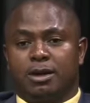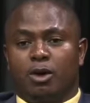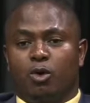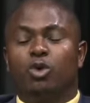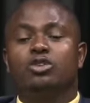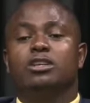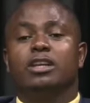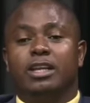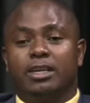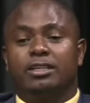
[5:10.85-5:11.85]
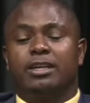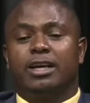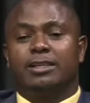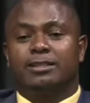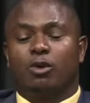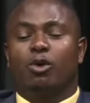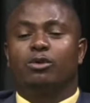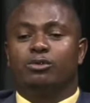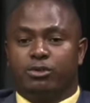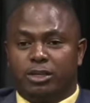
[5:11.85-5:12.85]
whose leader is
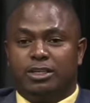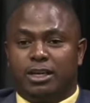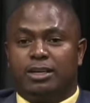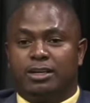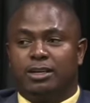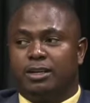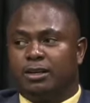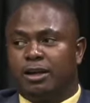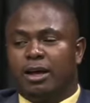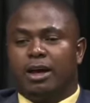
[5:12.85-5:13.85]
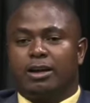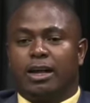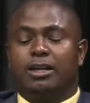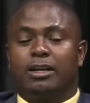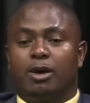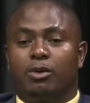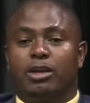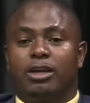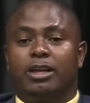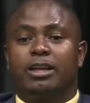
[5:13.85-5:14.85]
conveniently running
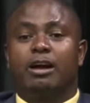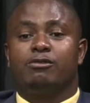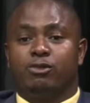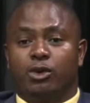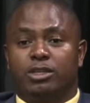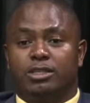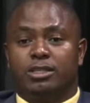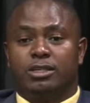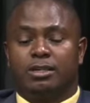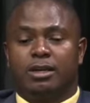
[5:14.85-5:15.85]
away and avoiding